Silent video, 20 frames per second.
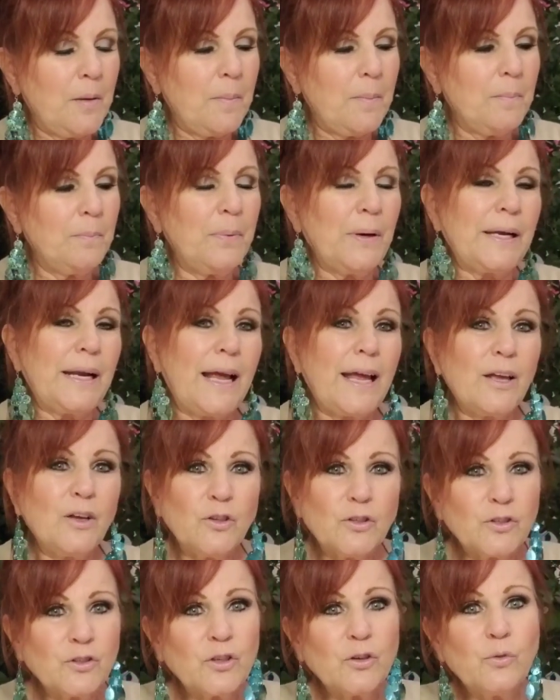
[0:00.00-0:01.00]
But I
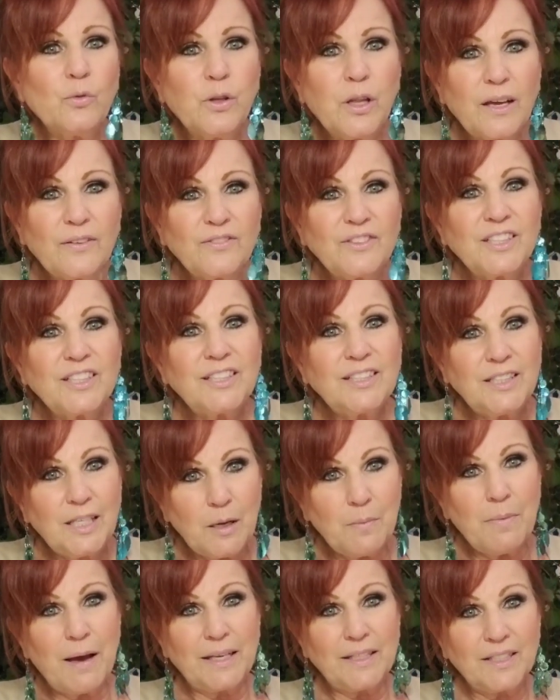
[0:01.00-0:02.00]
also love to
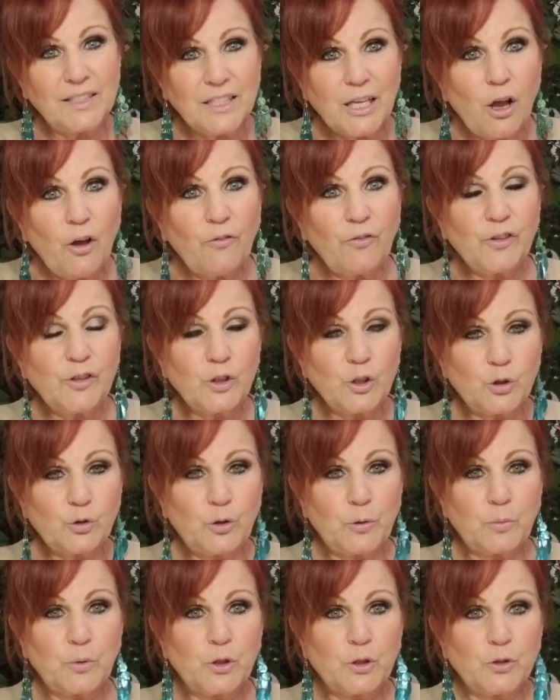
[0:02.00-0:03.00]
see myself in the
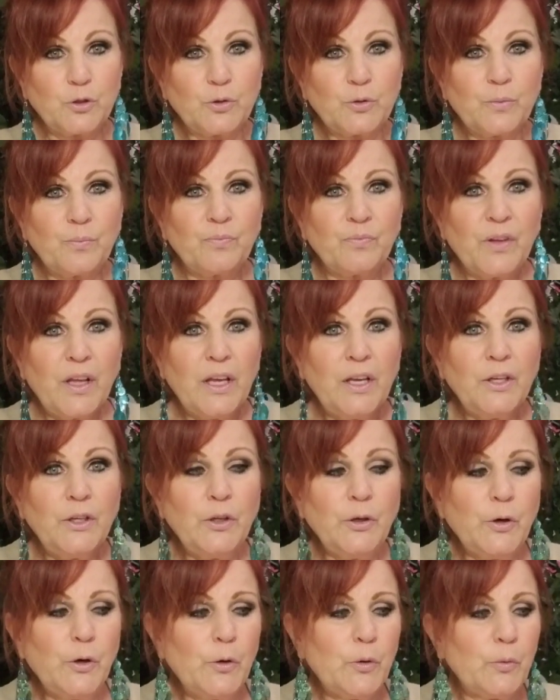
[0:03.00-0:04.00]
scriptures.
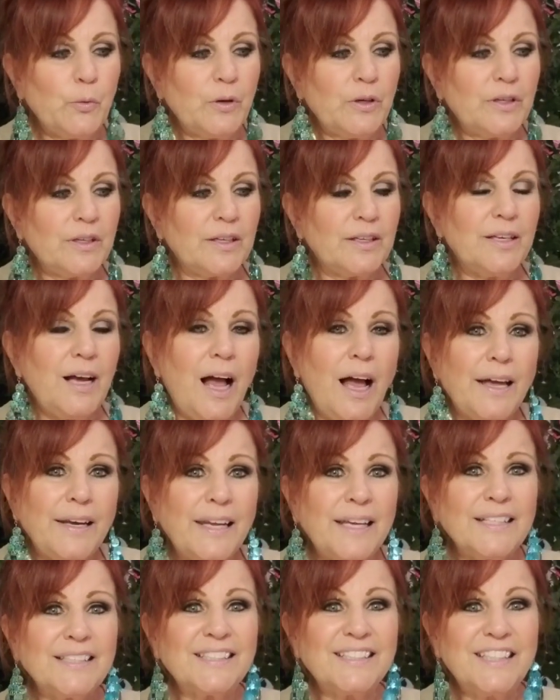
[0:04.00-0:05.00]
You know, God
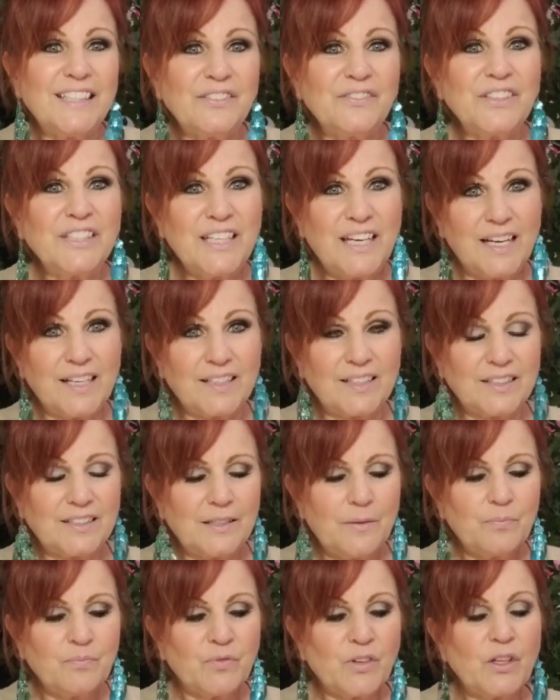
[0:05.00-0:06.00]
has given
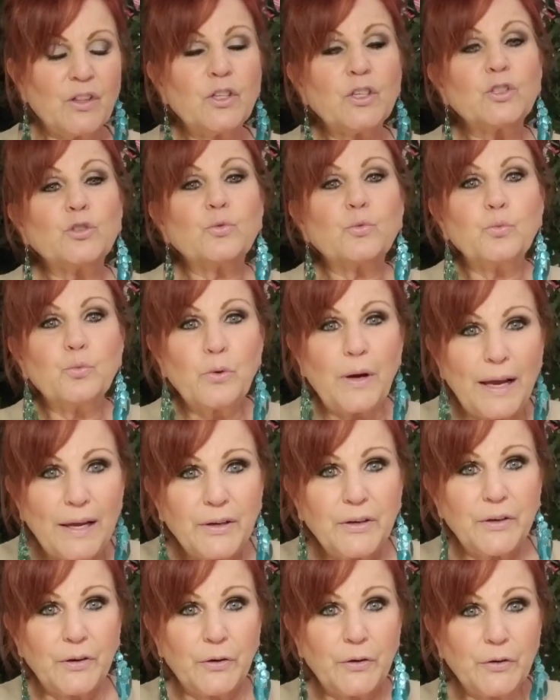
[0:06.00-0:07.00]
us this
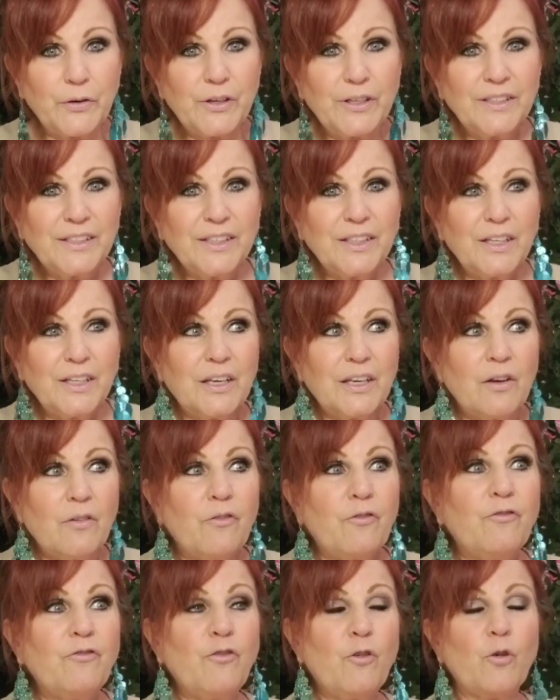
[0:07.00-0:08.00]
record
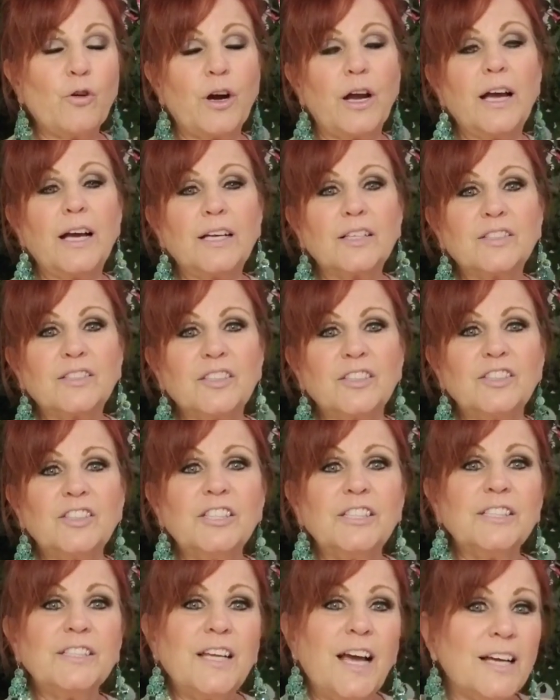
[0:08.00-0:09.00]
for us
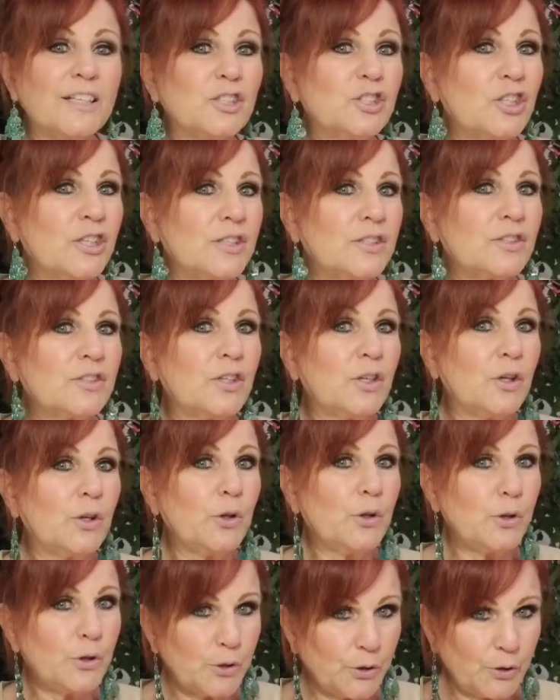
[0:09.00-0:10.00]
to not just
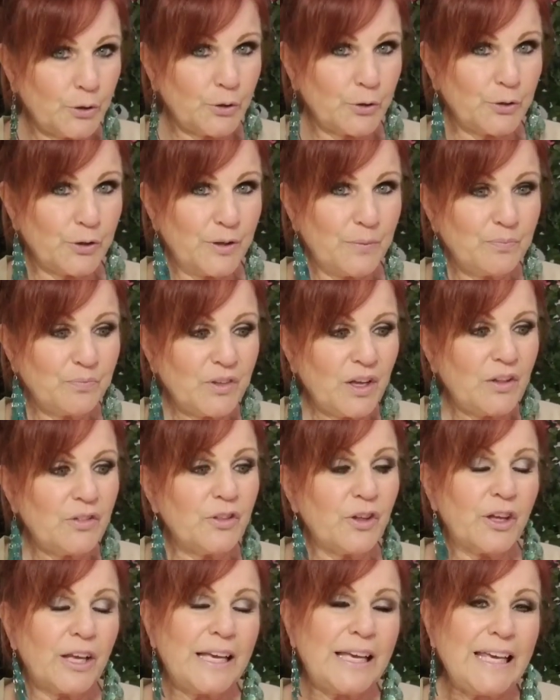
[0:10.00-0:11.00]
learn
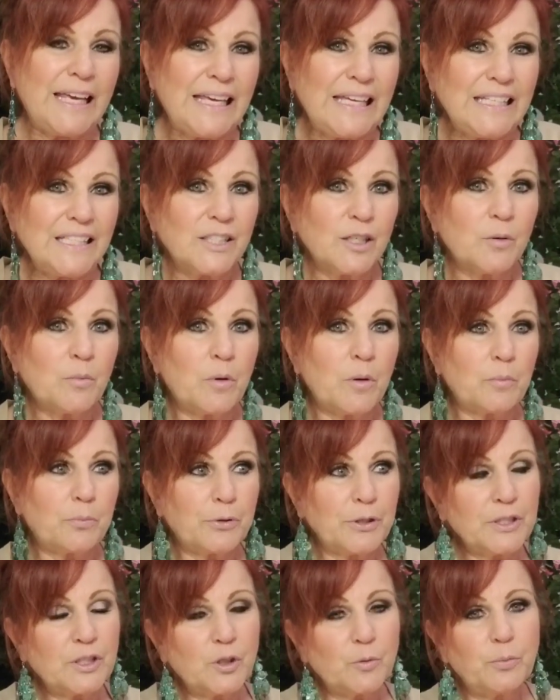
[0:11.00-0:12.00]
the kingdom
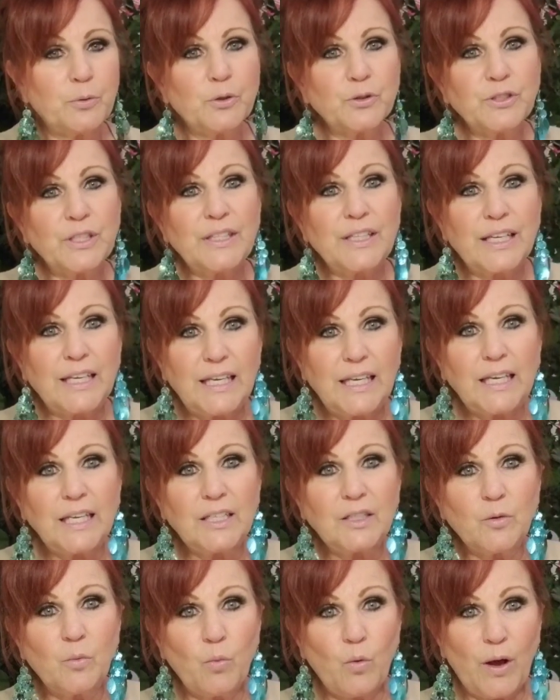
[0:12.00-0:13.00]
principles and the
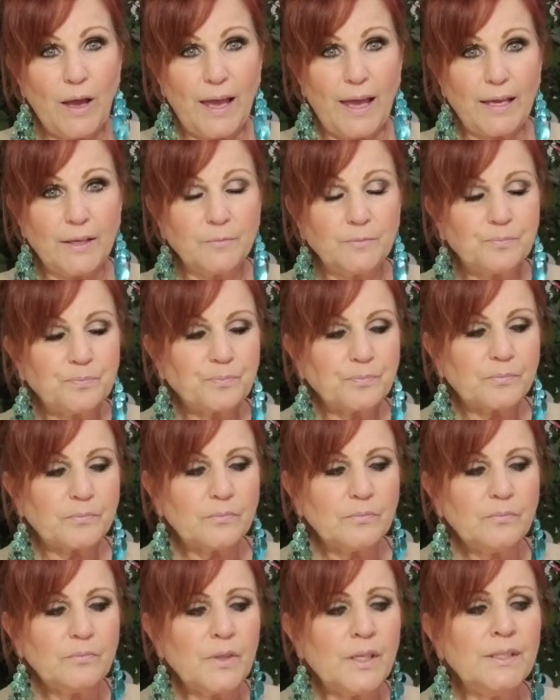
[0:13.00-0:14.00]
kingdom way,
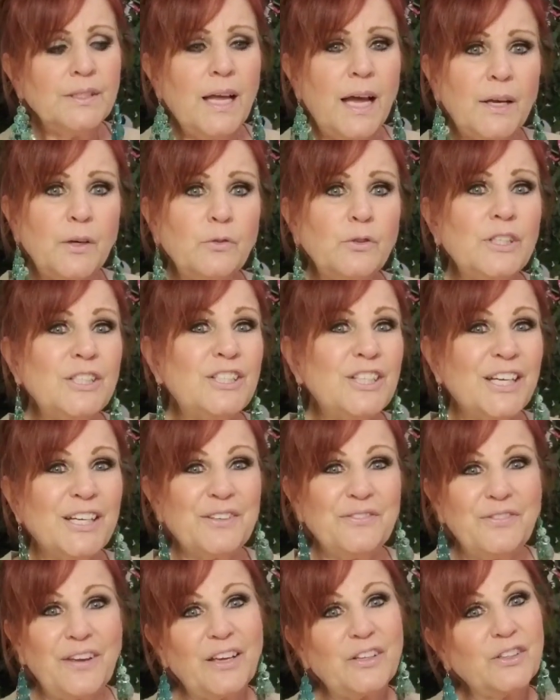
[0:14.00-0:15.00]
not only to
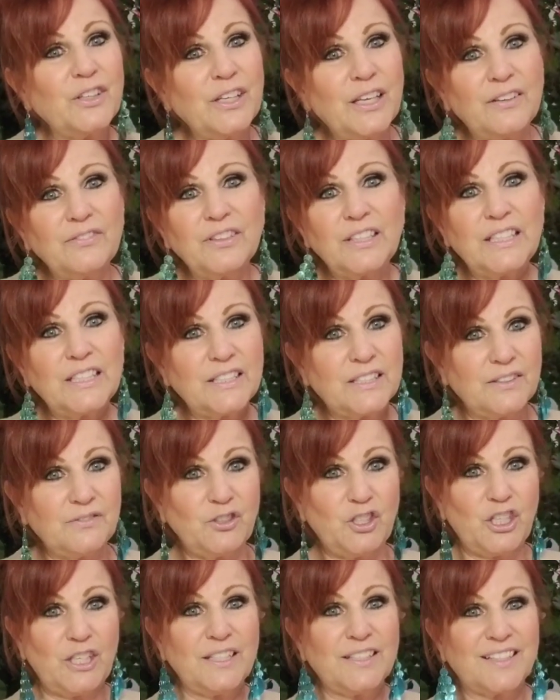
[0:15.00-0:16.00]
unveil the loveliness of
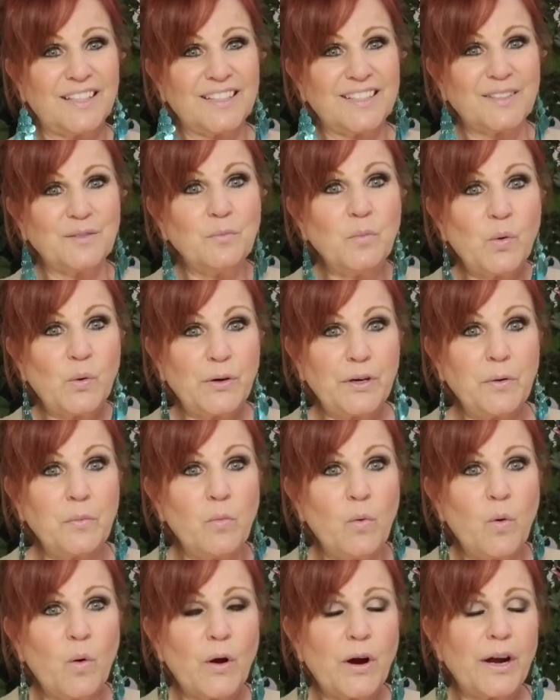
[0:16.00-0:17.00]
Jesus more and
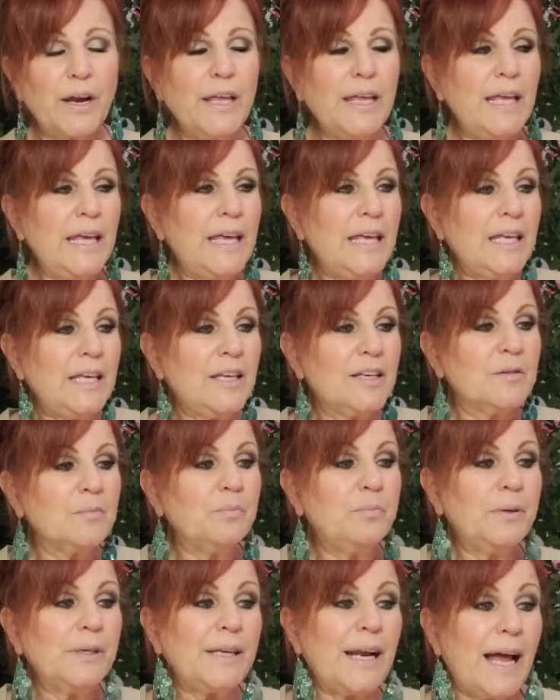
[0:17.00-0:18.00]
more,
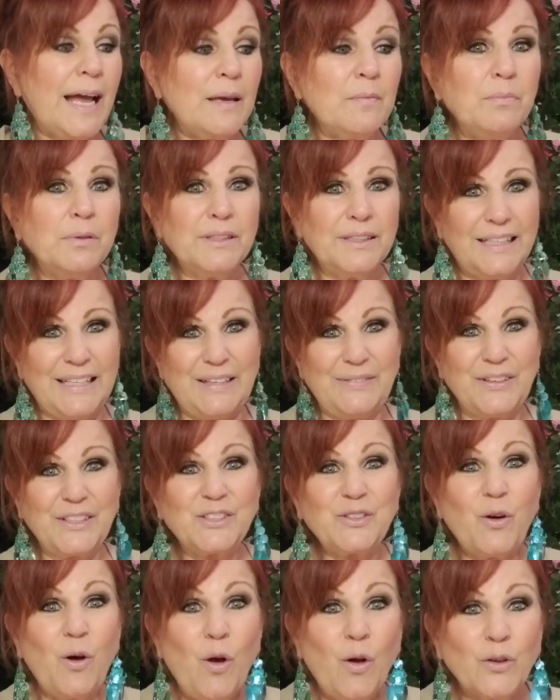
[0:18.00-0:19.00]
but I believe
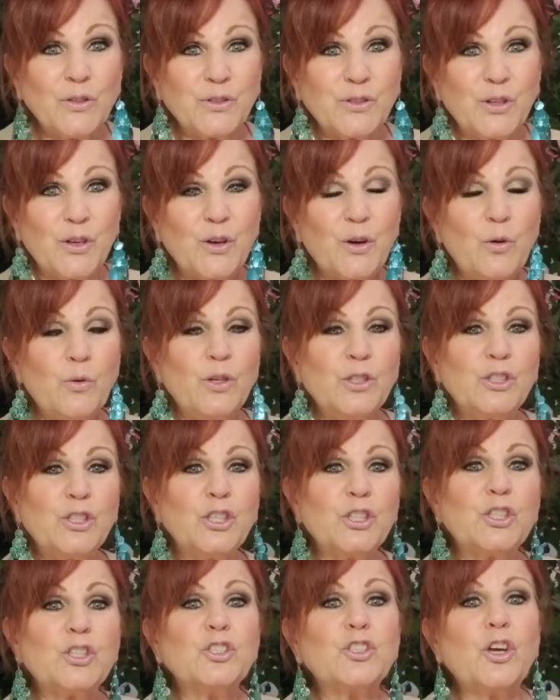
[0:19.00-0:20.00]
it's also
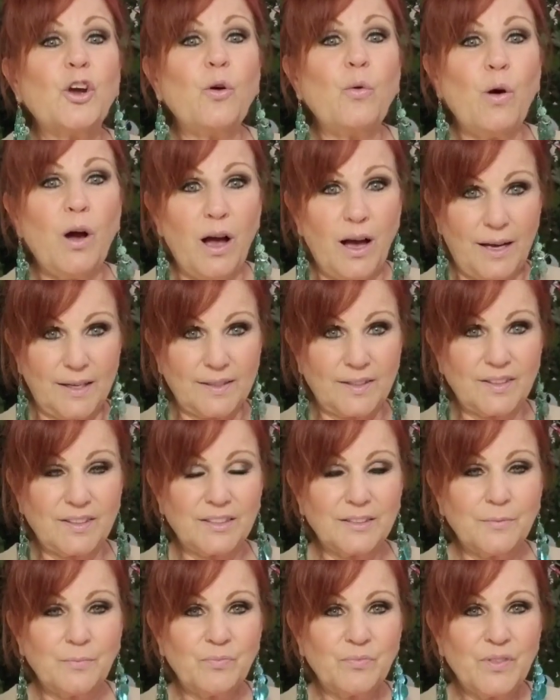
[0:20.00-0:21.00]
to show
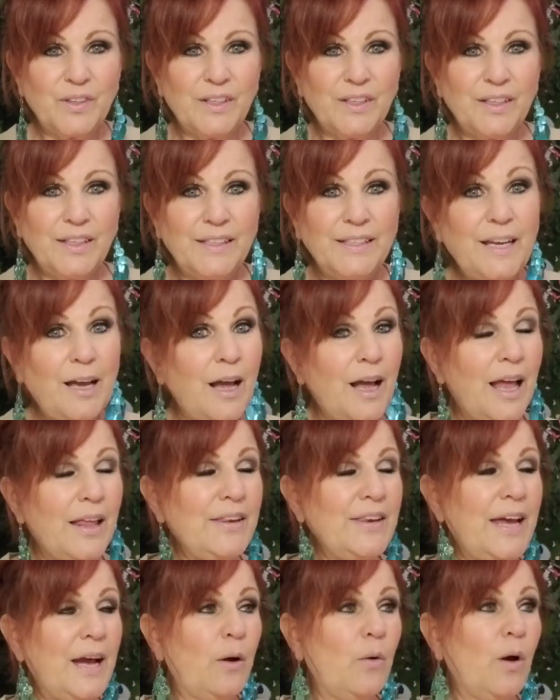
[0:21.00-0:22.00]
us. Now,
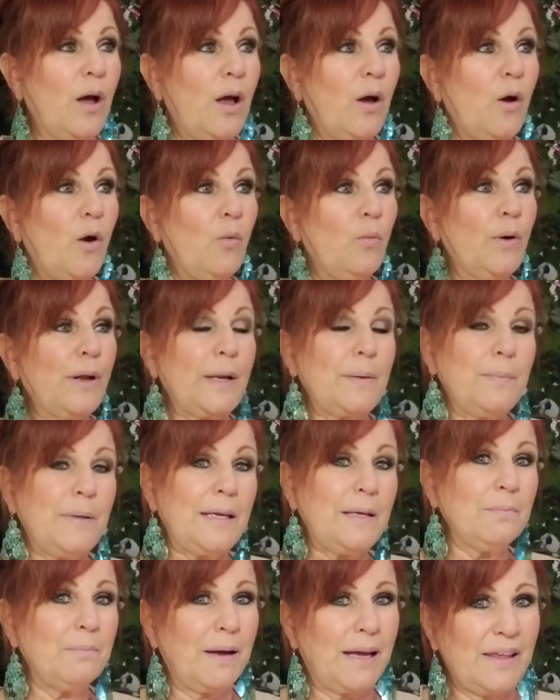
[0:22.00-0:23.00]
now what I
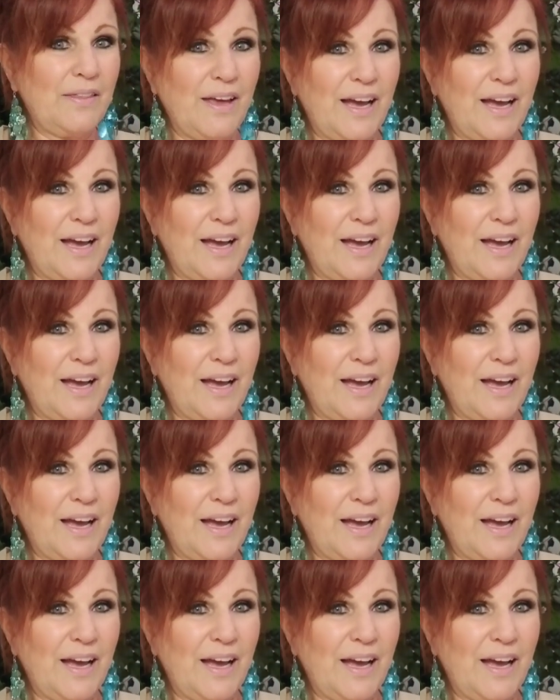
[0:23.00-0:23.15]
mean by